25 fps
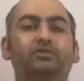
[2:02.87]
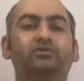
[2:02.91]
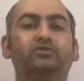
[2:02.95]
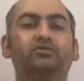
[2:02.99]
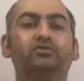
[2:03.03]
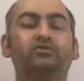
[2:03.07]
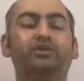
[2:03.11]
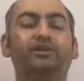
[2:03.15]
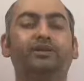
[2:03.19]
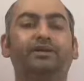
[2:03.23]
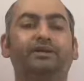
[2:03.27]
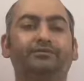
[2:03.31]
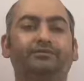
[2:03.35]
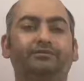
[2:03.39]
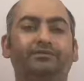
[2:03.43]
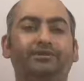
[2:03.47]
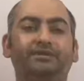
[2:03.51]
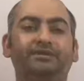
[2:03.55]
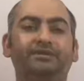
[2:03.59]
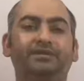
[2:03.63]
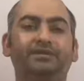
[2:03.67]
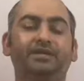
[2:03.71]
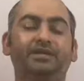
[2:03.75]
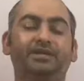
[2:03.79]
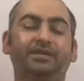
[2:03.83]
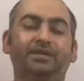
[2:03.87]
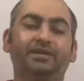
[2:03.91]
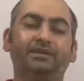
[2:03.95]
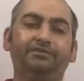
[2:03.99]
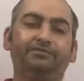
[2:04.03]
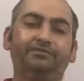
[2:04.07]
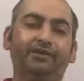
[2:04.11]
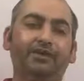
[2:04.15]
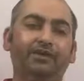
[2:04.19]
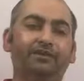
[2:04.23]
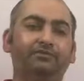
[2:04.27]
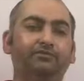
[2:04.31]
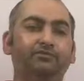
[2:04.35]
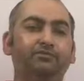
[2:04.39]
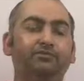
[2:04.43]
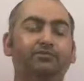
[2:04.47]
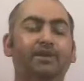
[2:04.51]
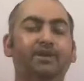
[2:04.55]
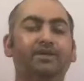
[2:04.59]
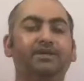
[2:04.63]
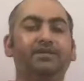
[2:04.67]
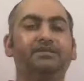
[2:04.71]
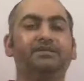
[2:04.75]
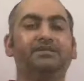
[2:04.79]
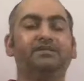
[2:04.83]
to fx. If f of
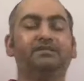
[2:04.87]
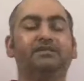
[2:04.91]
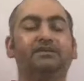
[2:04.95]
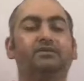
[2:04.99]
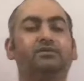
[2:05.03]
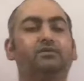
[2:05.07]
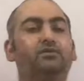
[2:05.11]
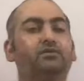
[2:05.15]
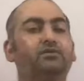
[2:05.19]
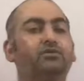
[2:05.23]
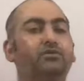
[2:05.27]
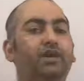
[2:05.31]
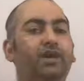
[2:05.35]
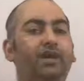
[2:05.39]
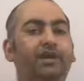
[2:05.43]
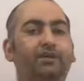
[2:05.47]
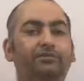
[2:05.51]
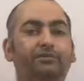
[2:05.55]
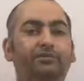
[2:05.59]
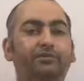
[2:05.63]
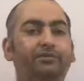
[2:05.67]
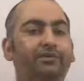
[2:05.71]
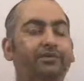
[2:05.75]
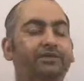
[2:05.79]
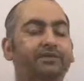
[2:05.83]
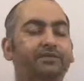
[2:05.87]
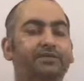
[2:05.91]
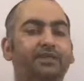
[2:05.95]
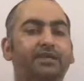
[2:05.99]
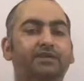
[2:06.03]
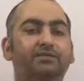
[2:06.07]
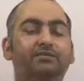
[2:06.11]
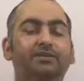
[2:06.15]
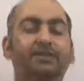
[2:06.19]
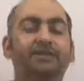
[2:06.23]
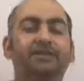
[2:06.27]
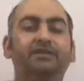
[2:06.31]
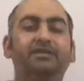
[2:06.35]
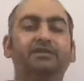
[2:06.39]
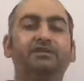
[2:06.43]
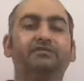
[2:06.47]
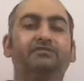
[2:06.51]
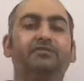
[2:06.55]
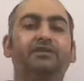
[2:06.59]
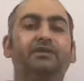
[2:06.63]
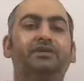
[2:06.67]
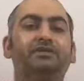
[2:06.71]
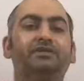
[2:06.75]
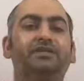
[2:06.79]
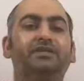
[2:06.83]
minus x equal to f of x, then we can say
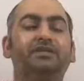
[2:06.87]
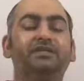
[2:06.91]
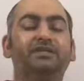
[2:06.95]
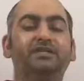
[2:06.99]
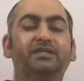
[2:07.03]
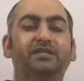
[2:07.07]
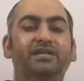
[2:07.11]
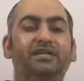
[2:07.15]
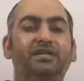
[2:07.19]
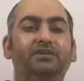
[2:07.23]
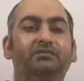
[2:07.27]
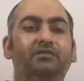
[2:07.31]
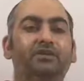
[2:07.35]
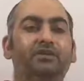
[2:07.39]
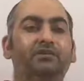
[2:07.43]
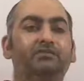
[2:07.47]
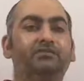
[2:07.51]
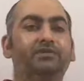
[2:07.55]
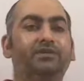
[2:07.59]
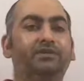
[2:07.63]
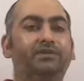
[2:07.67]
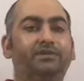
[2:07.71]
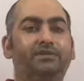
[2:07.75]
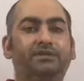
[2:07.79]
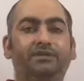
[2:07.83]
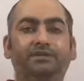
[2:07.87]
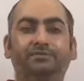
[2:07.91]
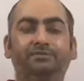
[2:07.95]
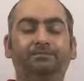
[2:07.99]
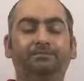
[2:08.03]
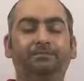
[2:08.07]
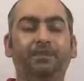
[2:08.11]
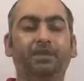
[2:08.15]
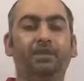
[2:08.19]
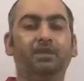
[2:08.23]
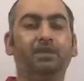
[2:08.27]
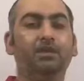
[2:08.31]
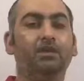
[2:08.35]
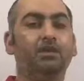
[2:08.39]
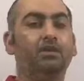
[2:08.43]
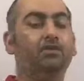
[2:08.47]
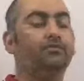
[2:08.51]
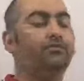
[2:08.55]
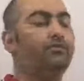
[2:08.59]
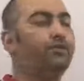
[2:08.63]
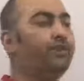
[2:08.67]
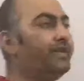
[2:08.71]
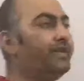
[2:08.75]
function is even function. For